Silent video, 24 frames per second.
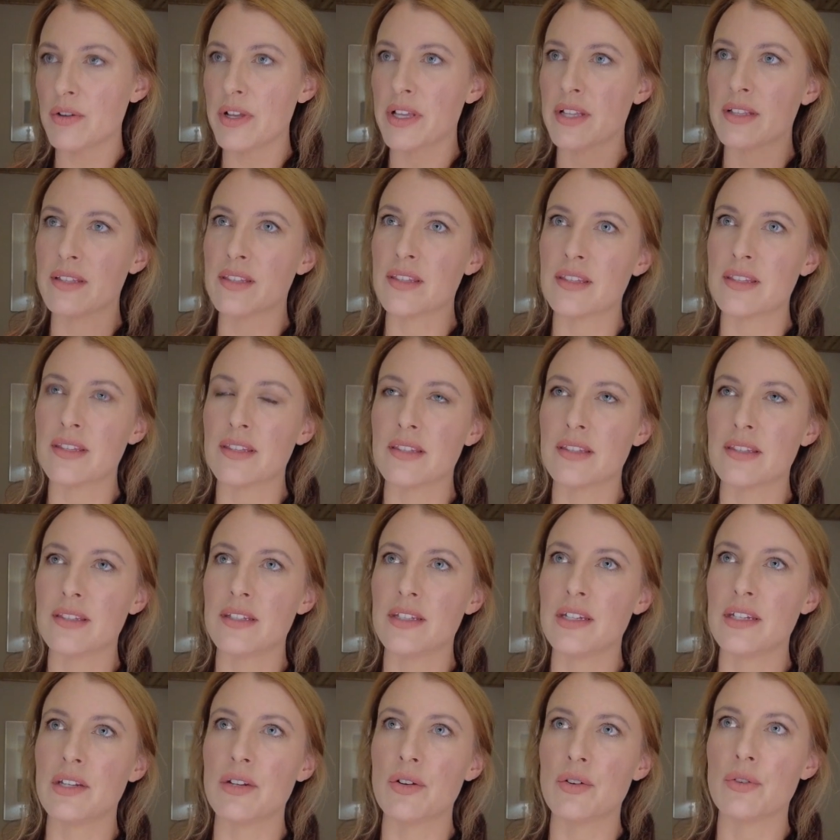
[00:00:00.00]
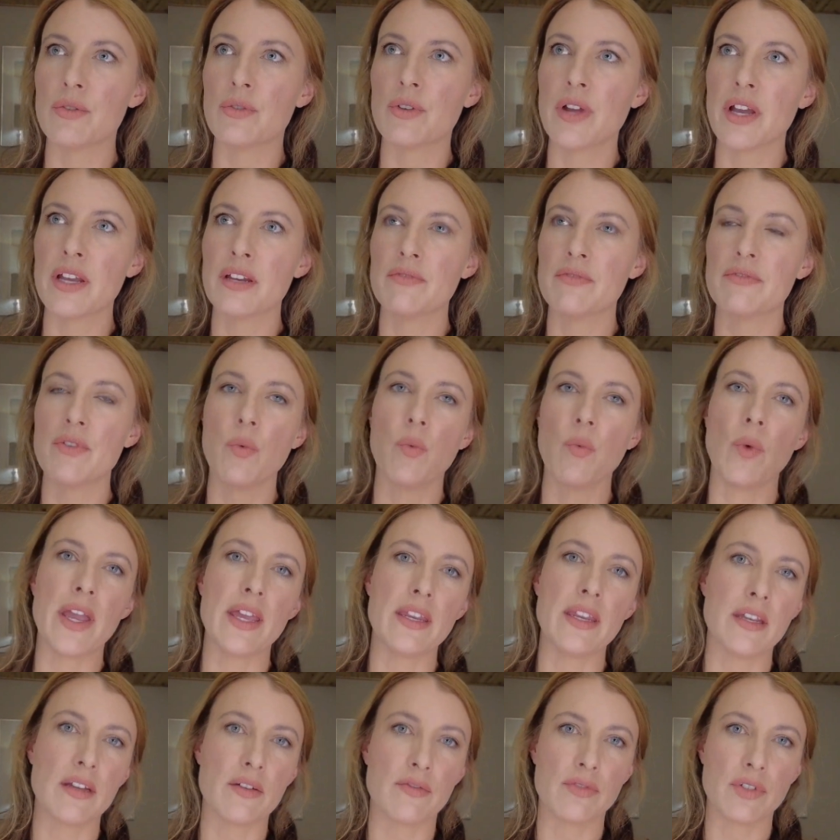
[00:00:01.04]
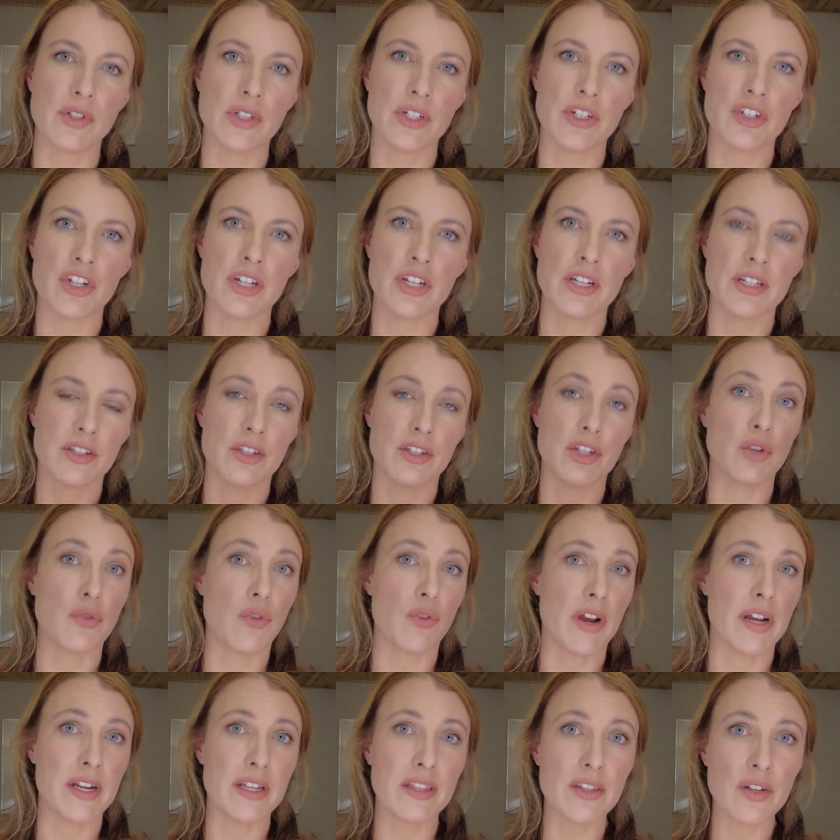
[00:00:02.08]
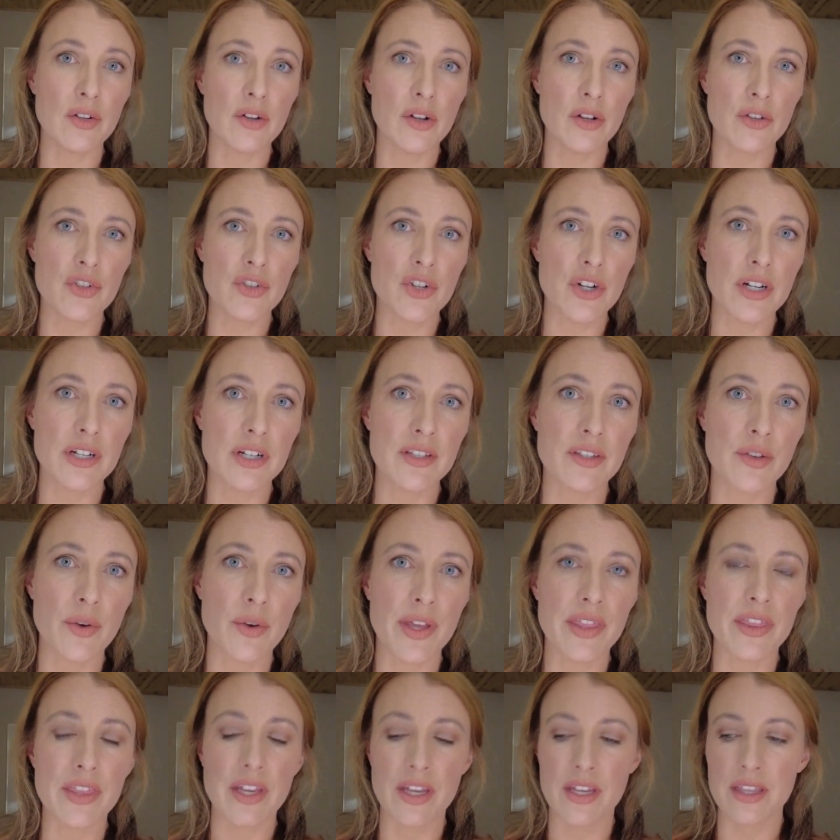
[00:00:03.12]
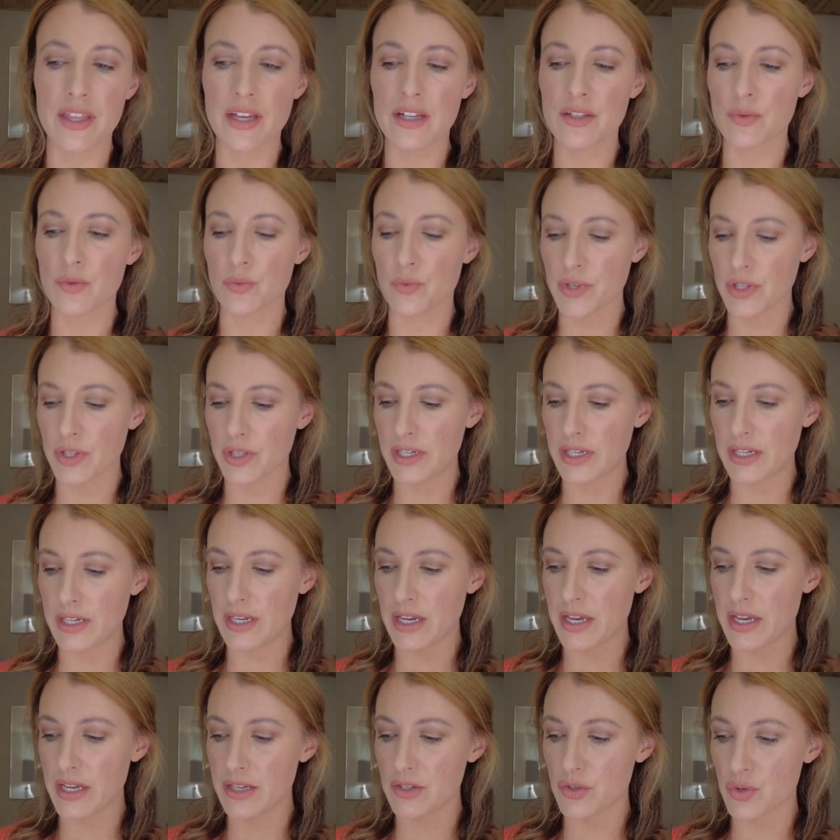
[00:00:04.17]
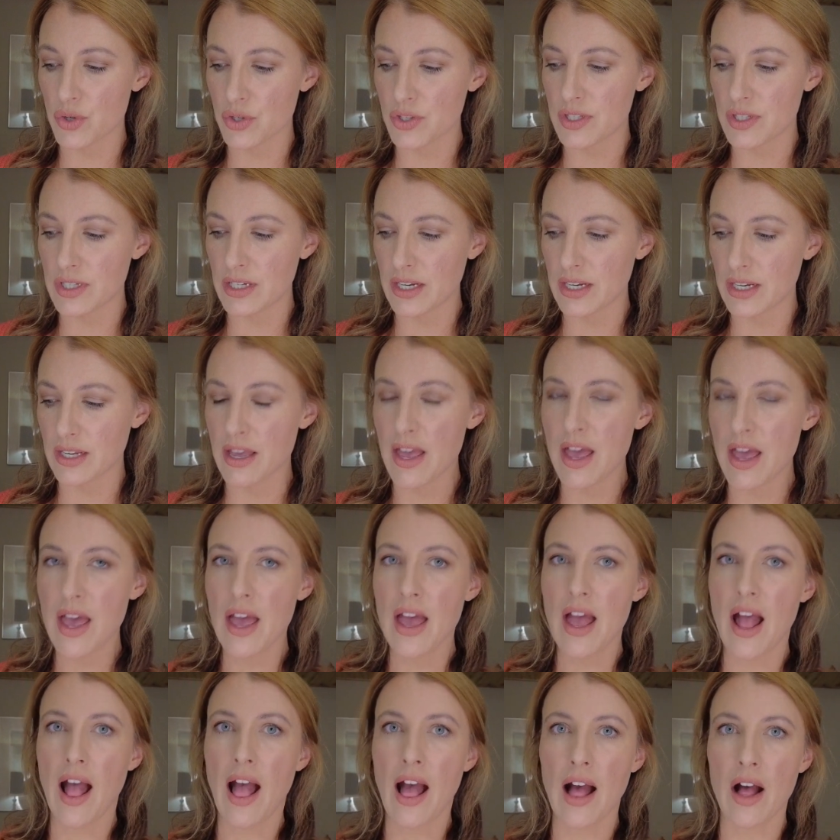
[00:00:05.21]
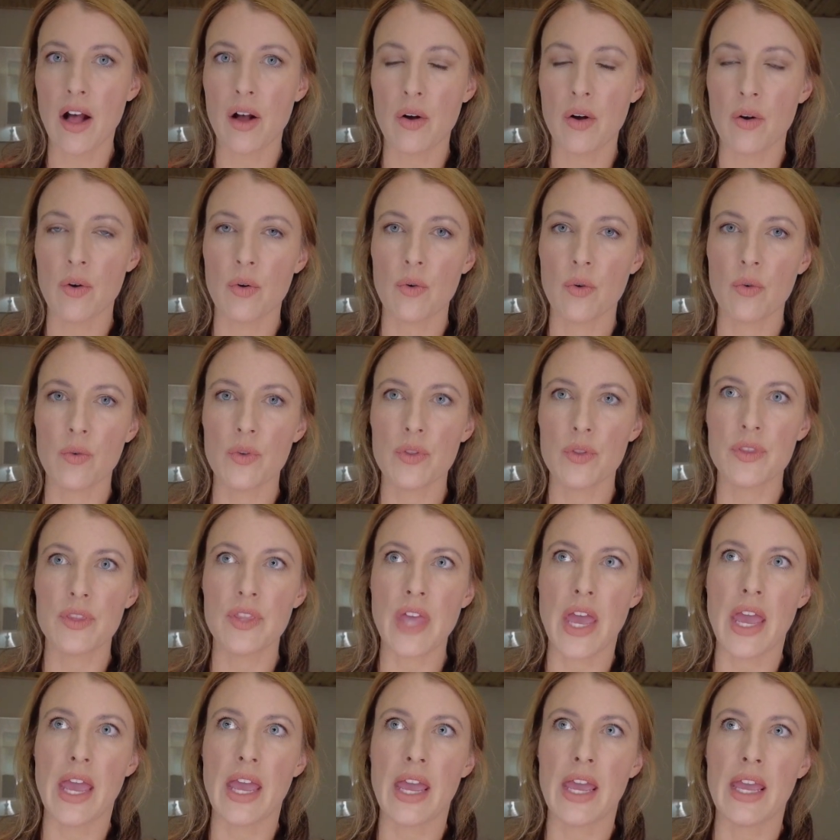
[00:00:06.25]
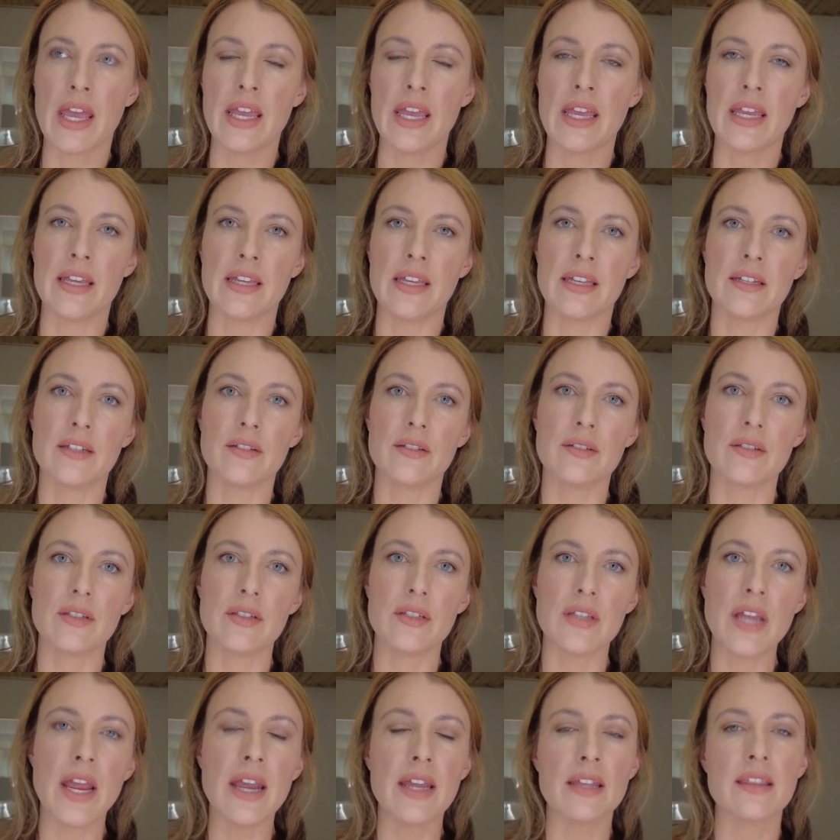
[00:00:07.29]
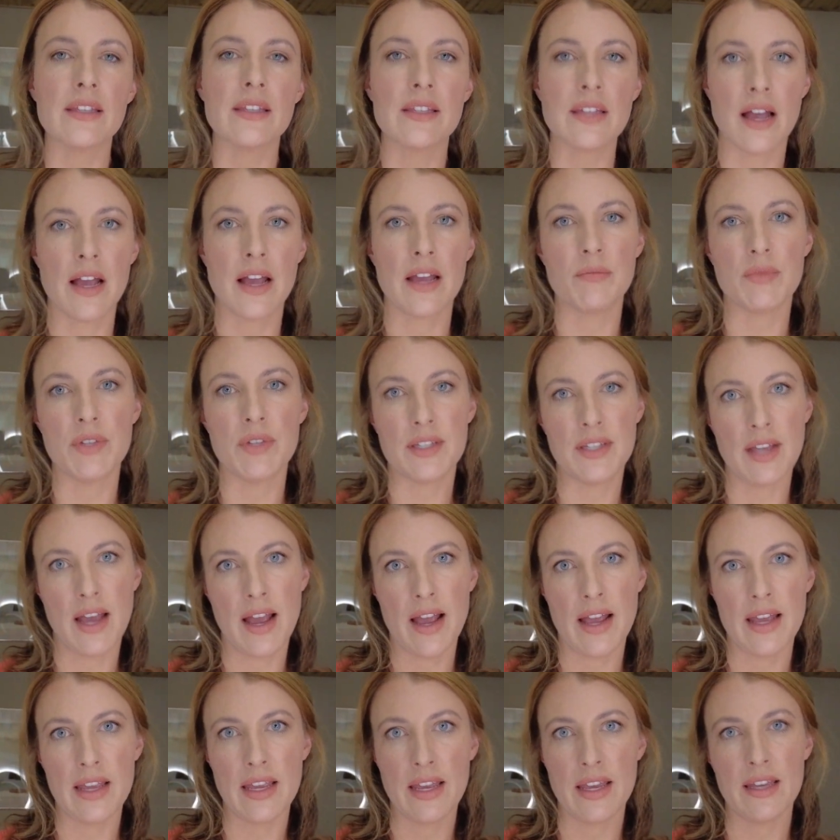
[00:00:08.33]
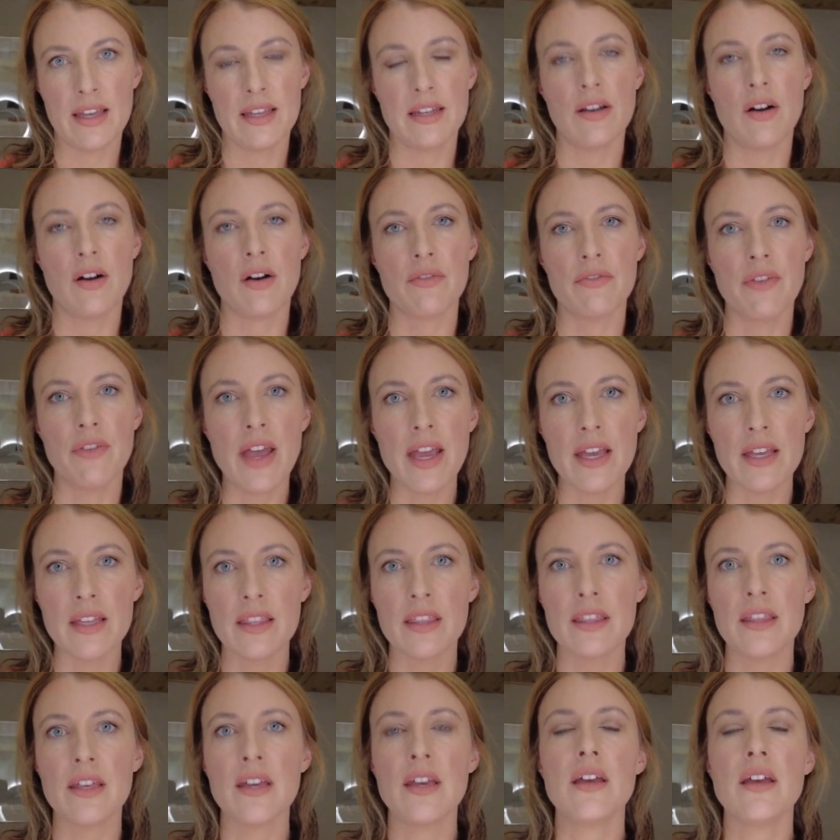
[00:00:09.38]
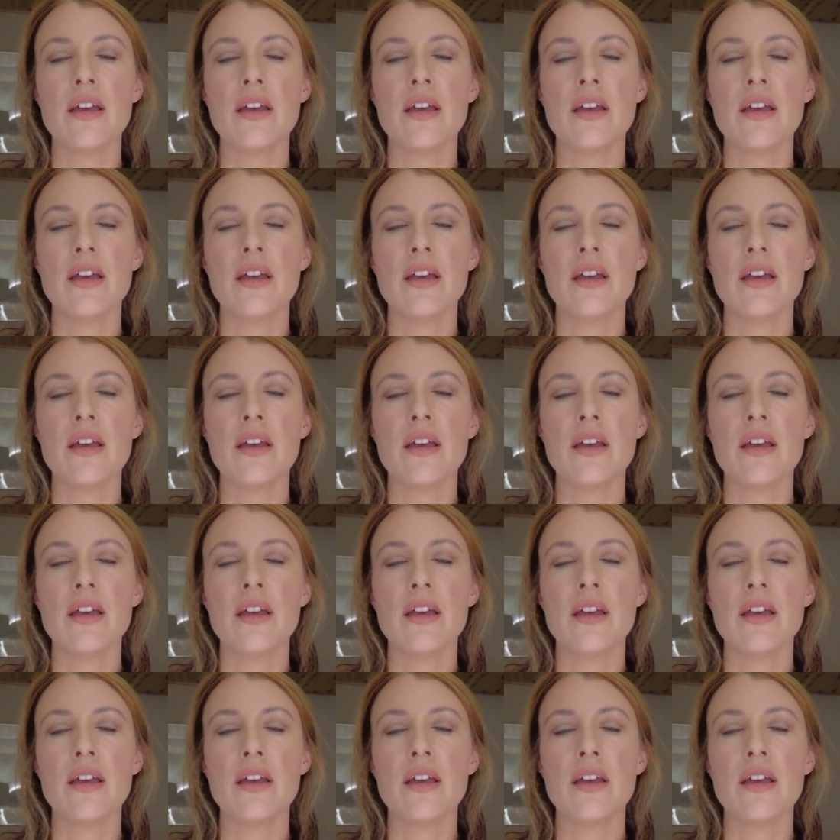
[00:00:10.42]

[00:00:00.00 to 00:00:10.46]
it's, kind of the waning of religion has degraded the culture. And so I think that's really interesting how they take the time to tie in our faith